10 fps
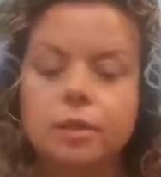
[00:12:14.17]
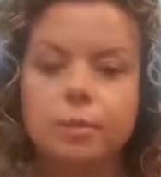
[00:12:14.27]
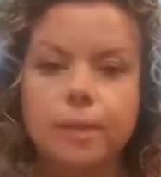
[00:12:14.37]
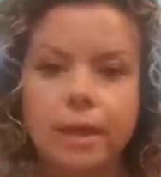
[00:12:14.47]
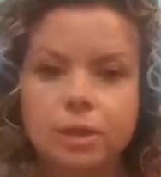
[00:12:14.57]

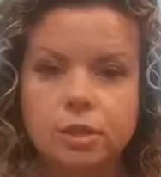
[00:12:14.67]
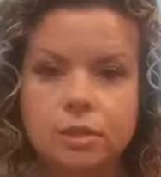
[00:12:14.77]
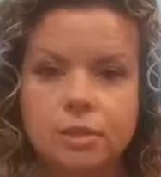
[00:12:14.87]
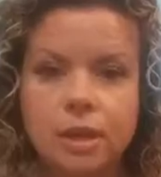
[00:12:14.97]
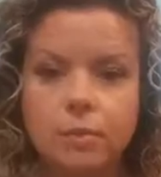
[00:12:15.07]

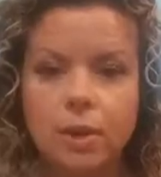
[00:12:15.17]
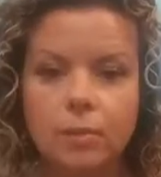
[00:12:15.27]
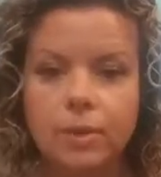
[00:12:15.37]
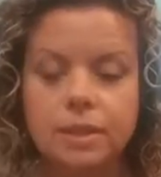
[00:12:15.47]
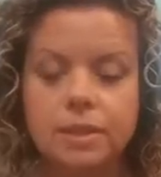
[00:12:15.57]
directions on what
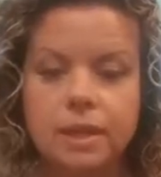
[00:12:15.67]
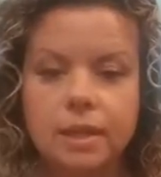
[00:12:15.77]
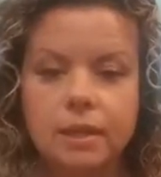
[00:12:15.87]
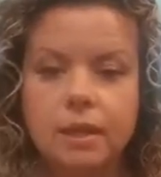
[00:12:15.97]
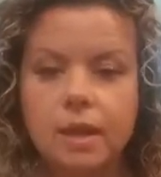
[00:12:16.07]
we
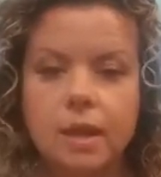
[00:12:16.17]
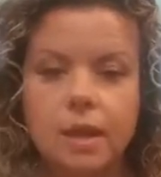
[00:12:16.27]
did